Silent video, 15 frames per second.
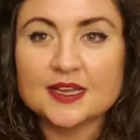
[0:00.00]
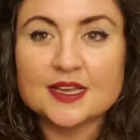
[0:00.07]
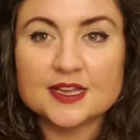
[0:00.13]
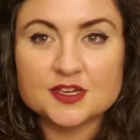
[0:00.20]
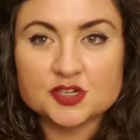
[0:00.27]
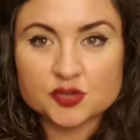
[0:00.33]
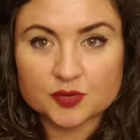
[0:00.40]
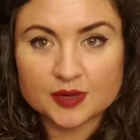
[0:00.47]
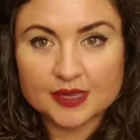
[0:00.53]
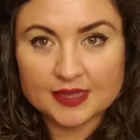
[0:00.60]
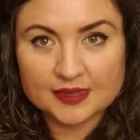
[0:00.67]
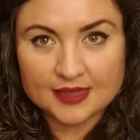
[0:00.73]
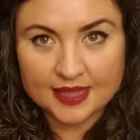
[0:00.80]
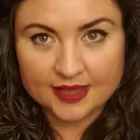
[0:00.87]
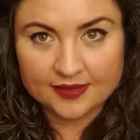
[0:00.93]
Enjoy
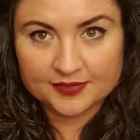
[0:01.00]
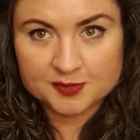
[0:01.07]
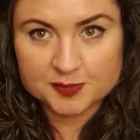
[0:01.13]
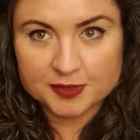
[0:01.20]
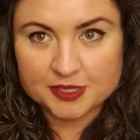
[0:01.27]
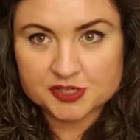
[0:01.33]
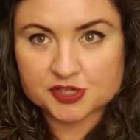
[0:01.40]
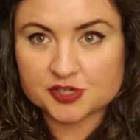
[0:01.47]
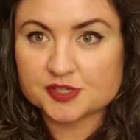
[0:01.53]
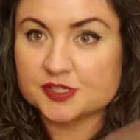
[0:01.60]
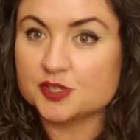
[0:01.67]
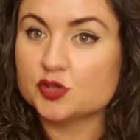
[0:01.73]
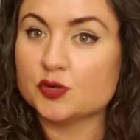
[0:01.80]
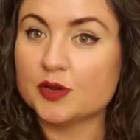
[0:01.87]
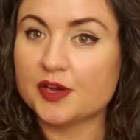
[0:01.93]
life's pleasures,
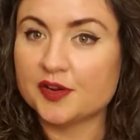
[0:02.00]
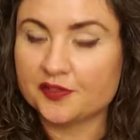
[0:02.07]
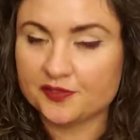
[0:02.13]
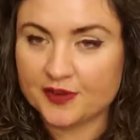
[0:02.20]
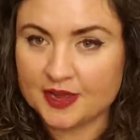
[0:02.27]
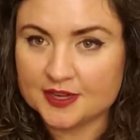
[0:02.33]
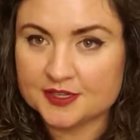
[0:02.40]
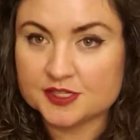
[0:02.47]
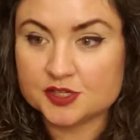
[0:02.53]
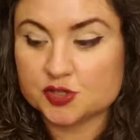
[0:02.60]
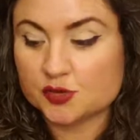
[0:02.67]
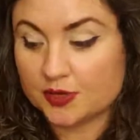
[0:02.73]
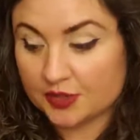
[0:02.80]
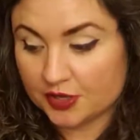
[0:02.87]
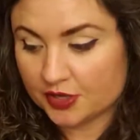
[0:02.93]
enjoy your friends,
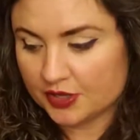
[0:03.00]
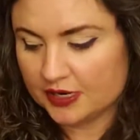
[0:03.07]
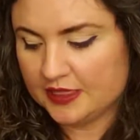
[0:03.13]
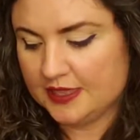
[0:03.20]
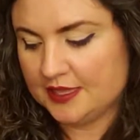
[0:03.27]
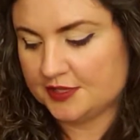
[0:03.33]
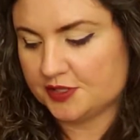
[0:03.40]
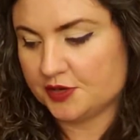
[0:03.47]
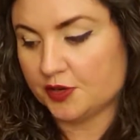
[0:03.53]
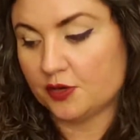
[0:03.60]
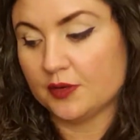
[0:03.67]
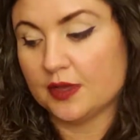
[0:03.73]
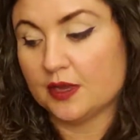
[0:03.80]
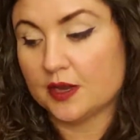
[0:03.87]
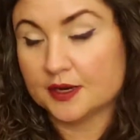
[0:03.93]
enjoy the good things that are
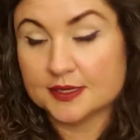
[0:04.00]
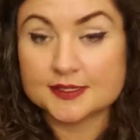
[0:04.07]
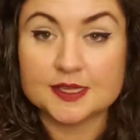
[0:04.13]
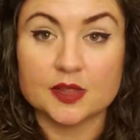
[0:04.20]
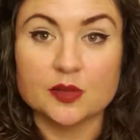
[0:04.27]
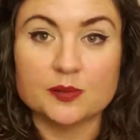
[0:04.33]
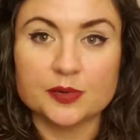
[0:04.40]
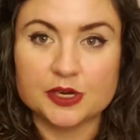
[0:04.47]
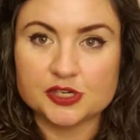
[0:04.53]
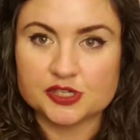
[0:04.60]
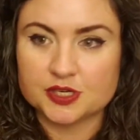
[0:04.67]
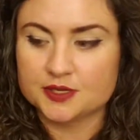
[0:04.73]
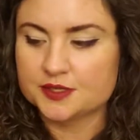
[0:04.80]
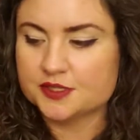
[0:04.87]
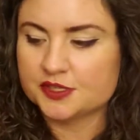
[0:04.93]
going on in
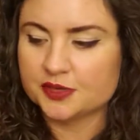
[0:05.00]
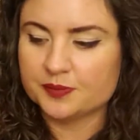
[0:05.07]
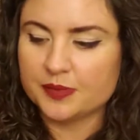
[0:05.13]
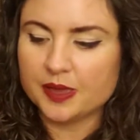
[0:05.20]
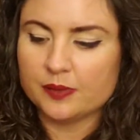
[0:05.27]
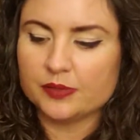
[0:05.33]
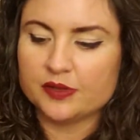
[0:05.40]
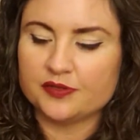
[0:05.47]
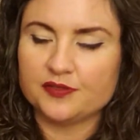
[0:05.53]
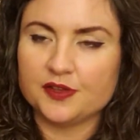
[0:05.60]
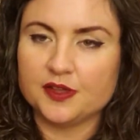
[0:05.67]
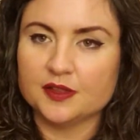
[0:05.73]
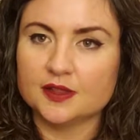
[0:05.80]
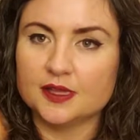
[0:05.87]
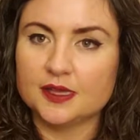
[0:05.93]
celebrations. You may be
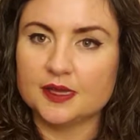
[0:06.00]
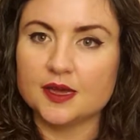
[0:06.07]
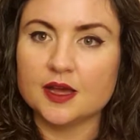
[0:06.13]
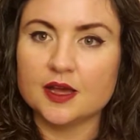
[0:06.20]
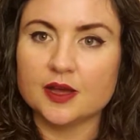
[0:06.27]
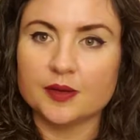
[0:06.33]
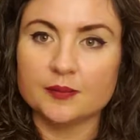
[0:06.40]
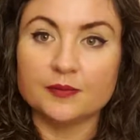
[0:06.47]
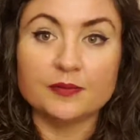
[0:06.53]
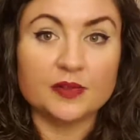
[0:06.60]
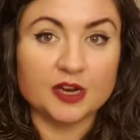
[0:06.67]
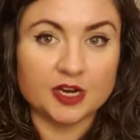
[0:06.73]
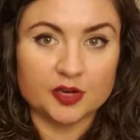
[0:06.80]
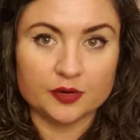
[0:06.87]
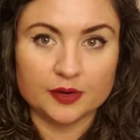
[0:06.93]
feeling
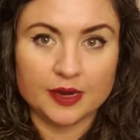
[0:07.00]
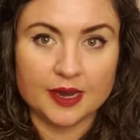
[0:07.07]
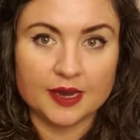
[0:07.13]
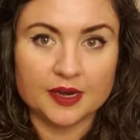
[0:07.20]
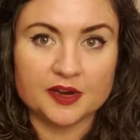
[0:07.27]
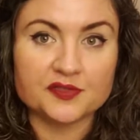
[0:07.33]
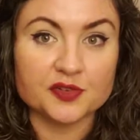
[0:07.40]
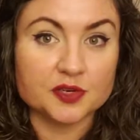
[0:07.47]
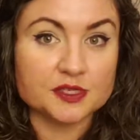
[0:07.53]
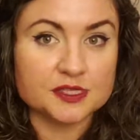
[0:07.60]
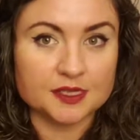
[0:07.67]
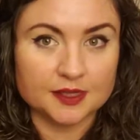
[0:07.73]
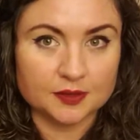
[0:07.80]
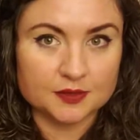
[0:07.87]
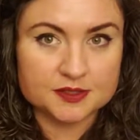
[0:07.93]
very creative or
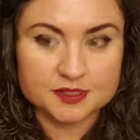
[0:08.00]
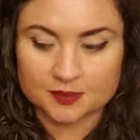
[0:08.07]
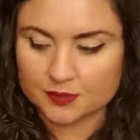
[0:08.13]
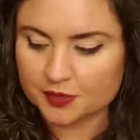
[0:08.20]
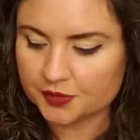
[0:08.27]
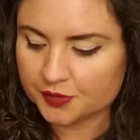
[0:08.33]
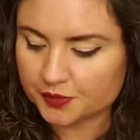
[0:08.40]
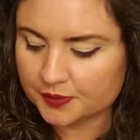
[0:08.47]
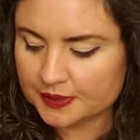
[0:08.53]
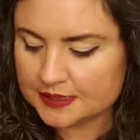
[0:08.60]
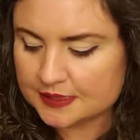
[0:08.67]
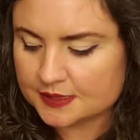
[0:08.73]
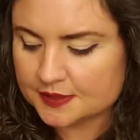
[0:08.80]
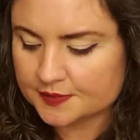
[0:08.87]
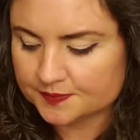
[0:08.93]
dealing with someone who
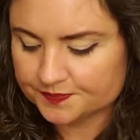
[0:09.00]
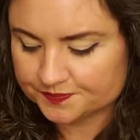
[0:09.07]
is